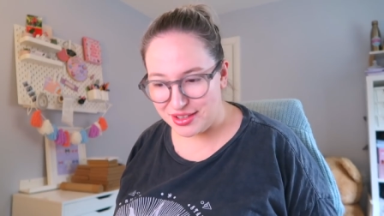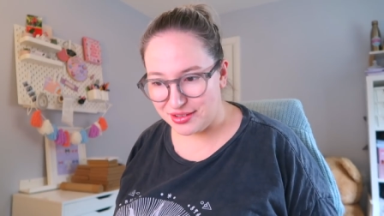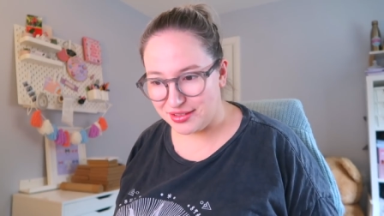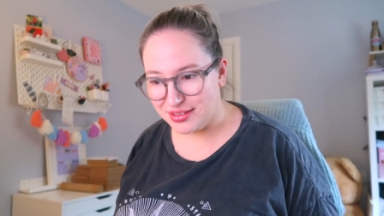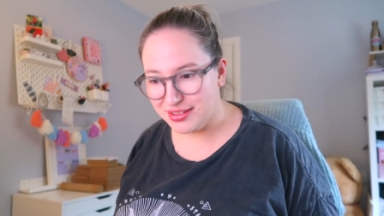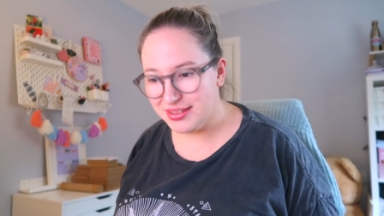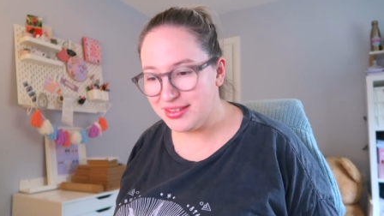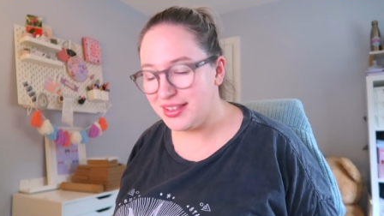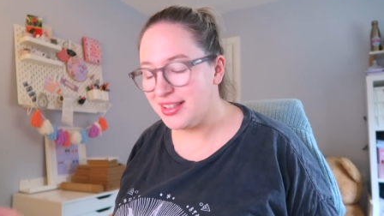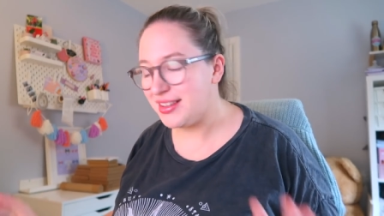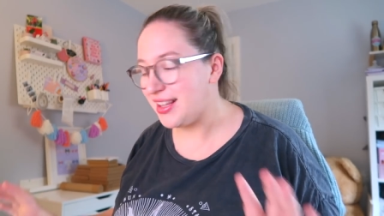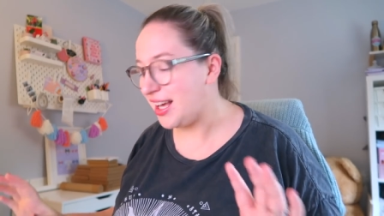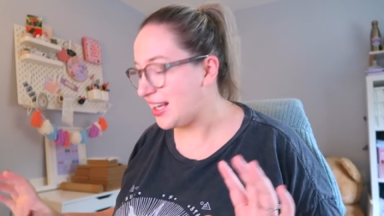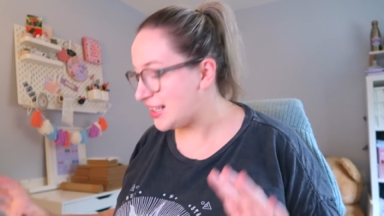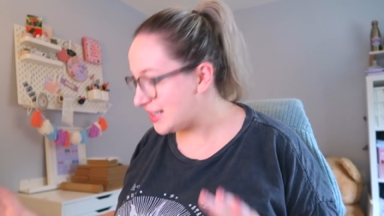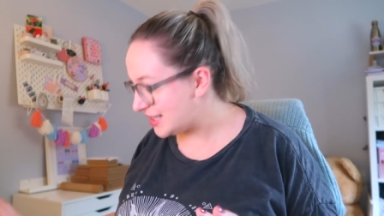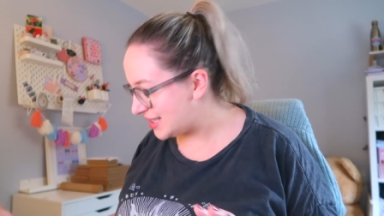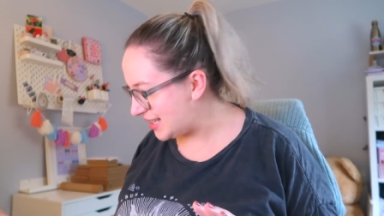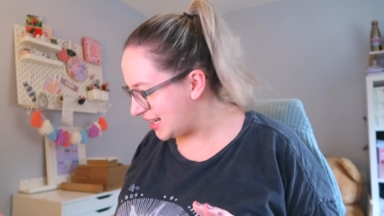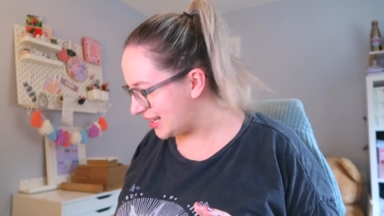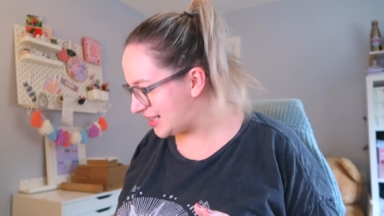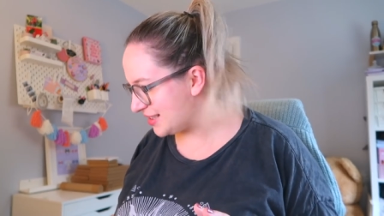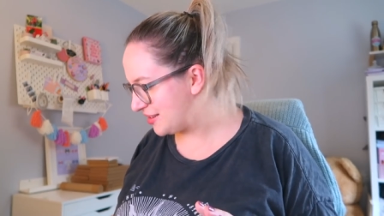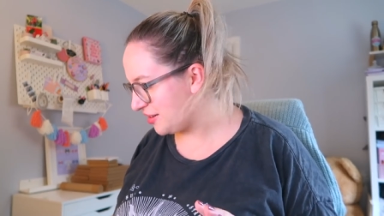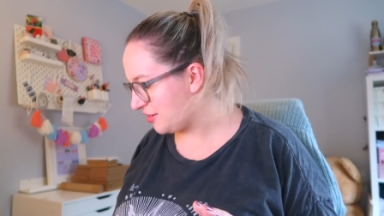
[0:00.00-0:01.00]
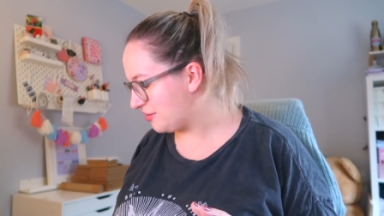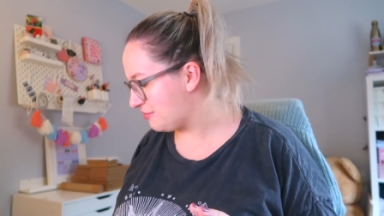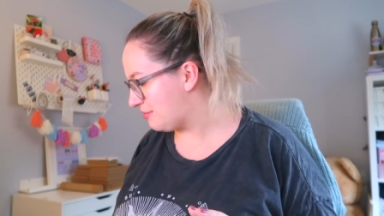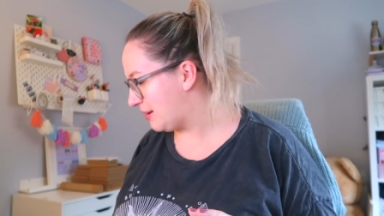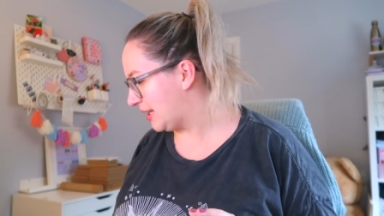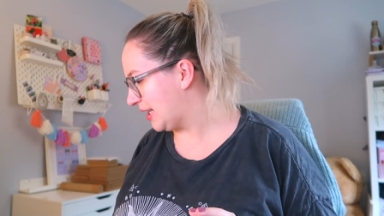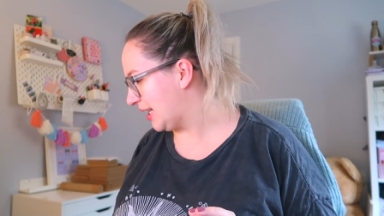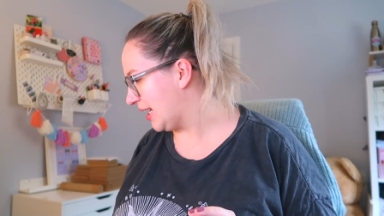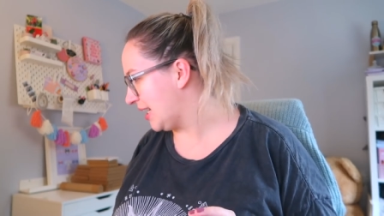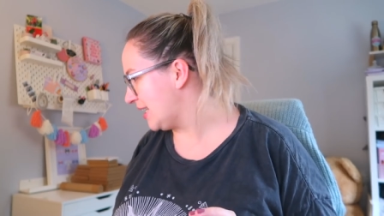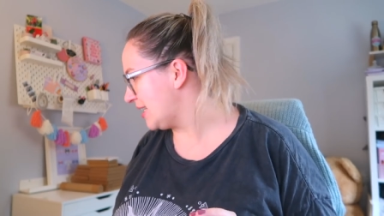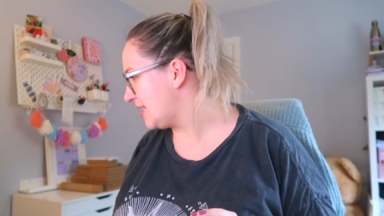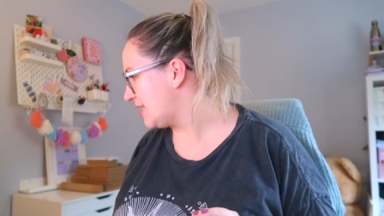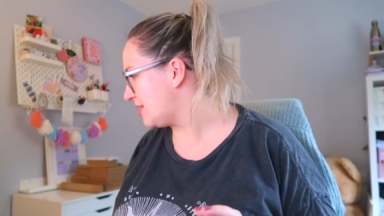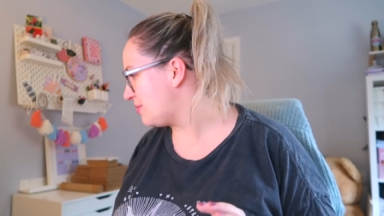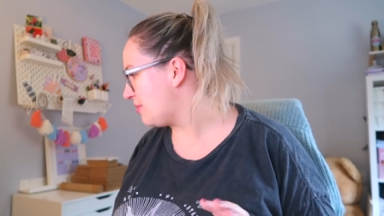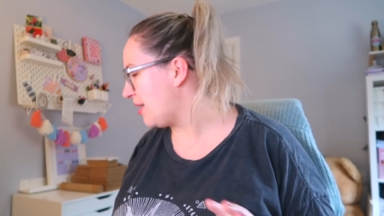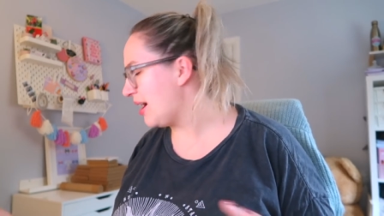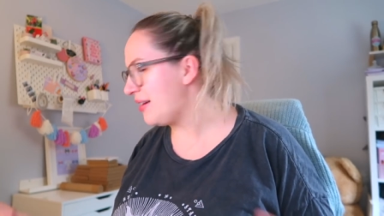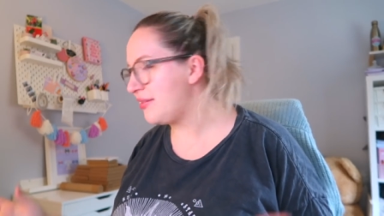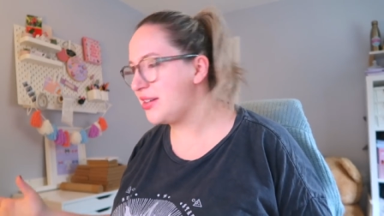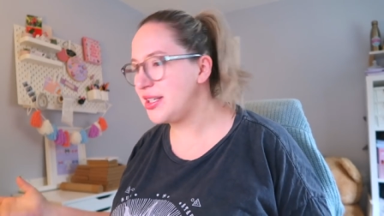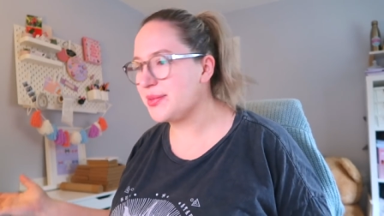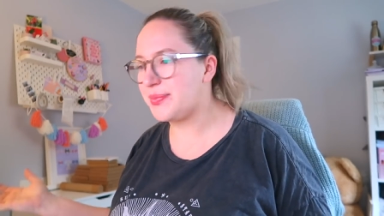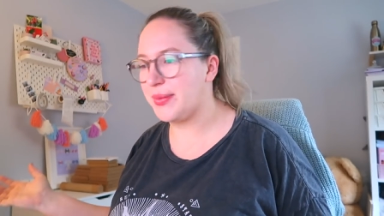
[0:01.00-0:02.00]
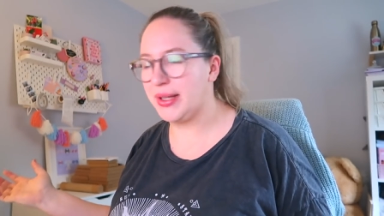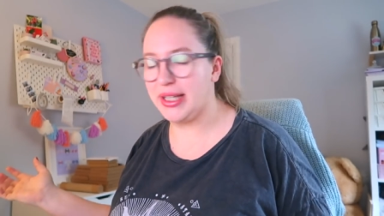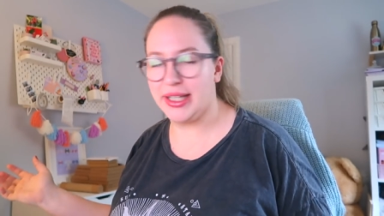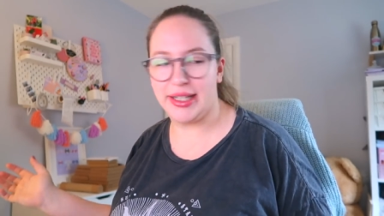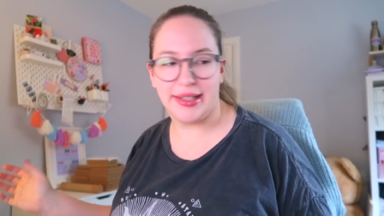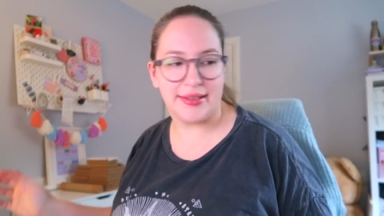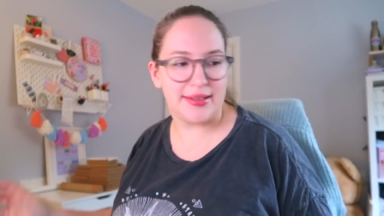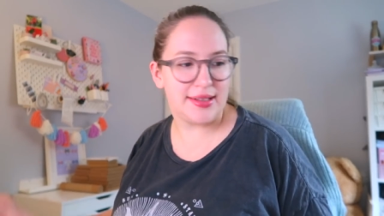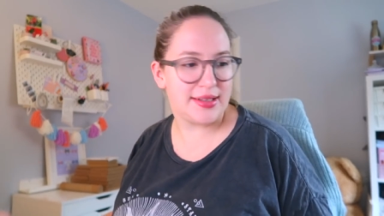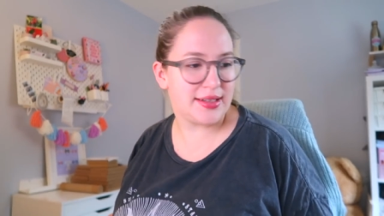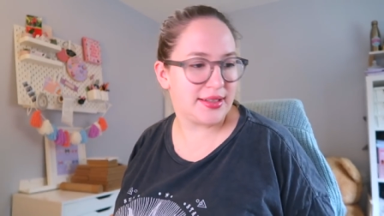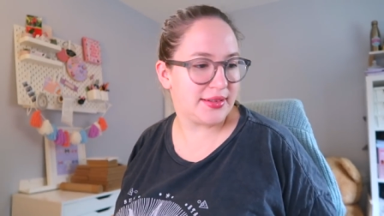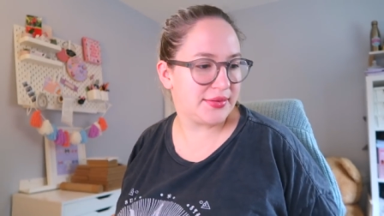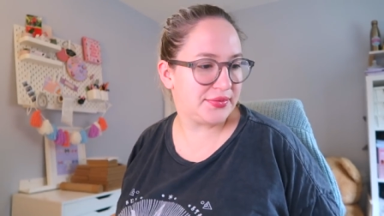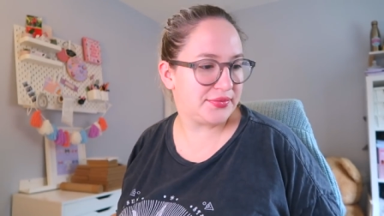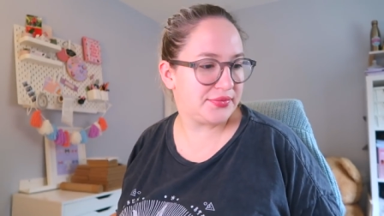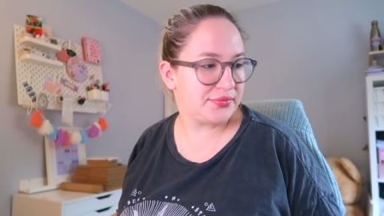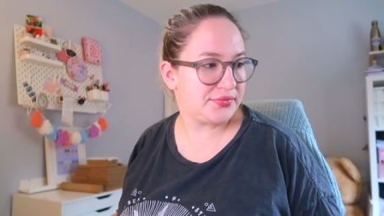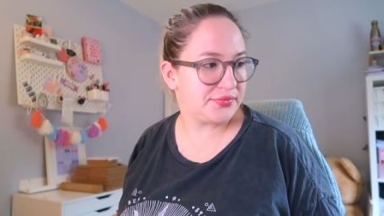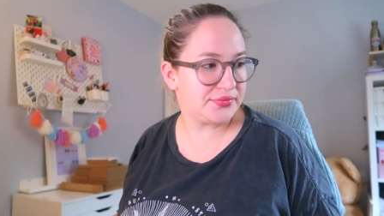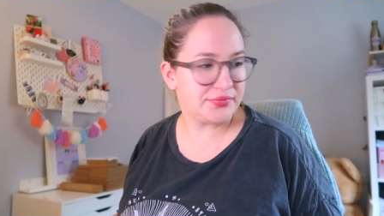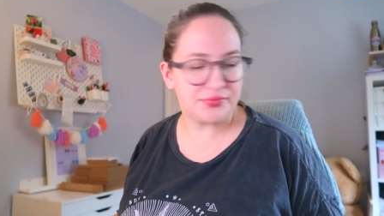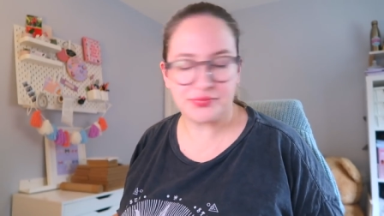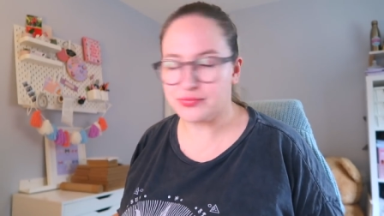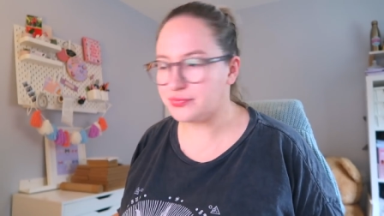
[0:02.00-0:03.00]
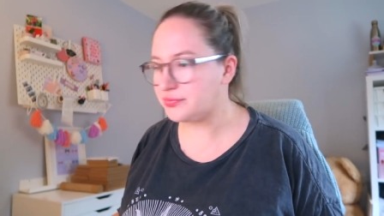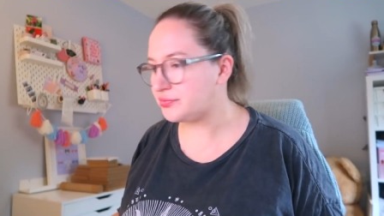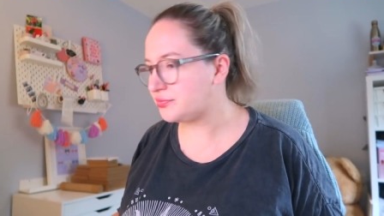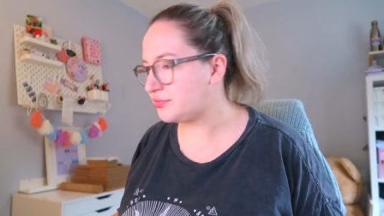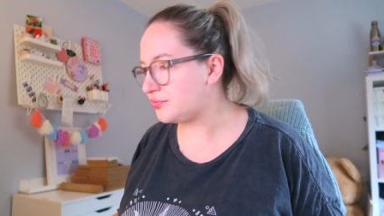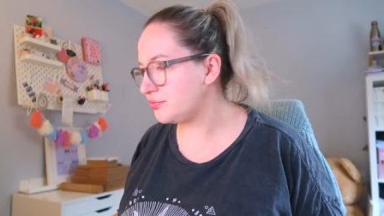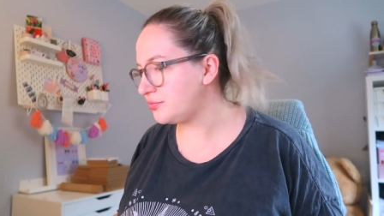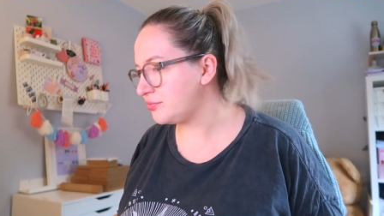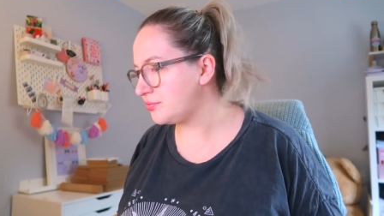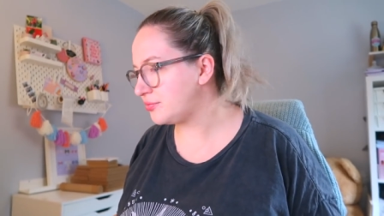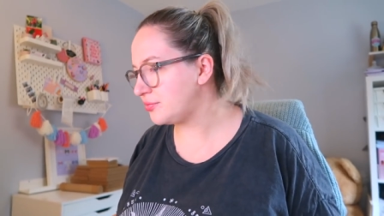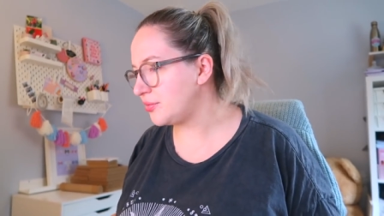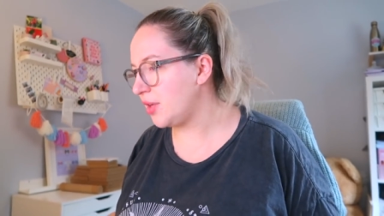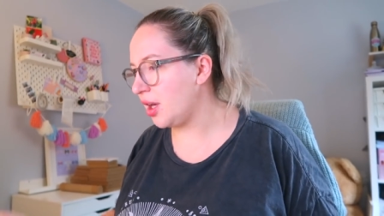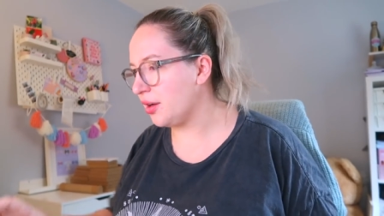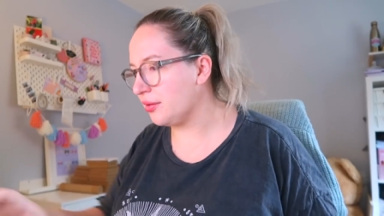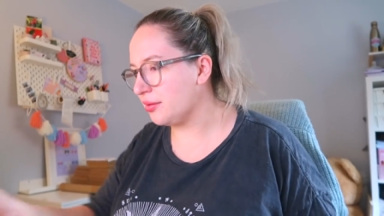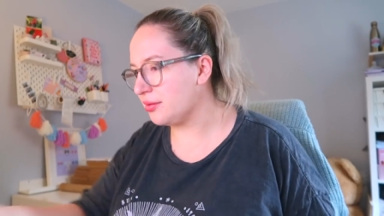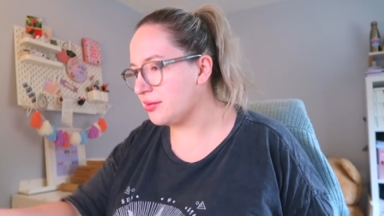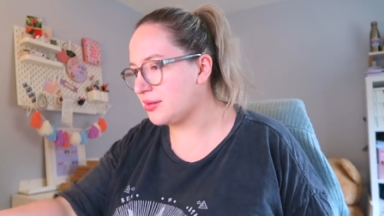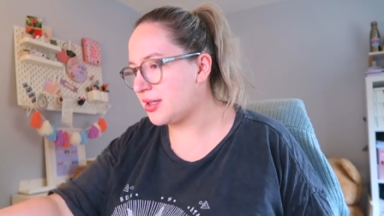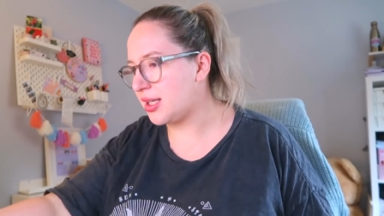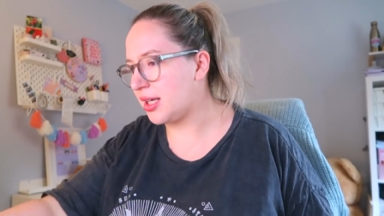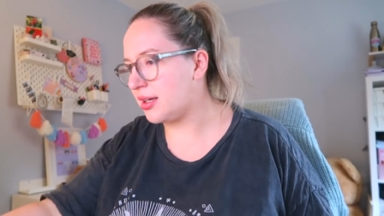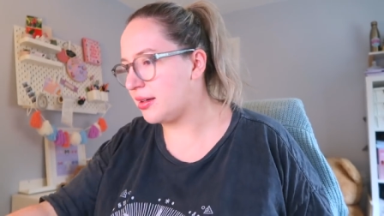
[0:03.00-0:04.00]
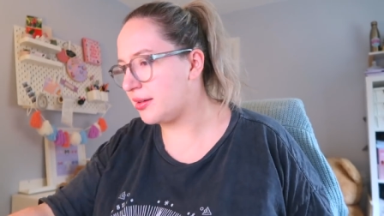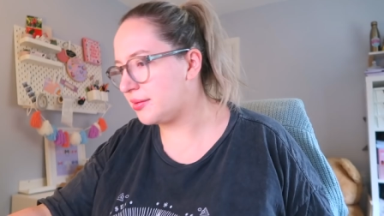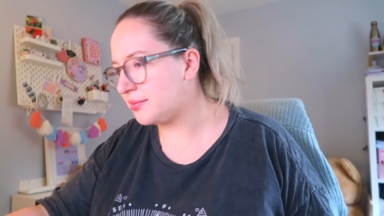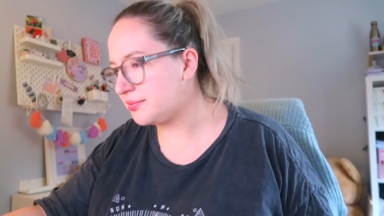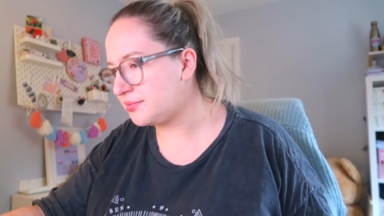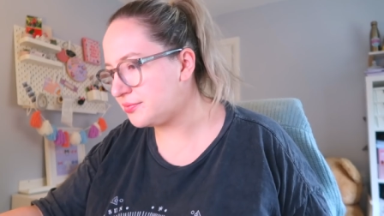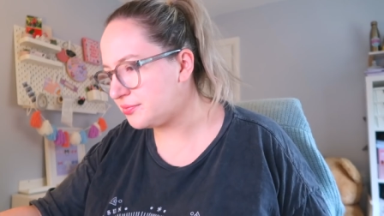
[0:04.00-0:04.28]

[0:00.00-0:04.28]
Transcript: done that's ticked off my list where is my list oh it's here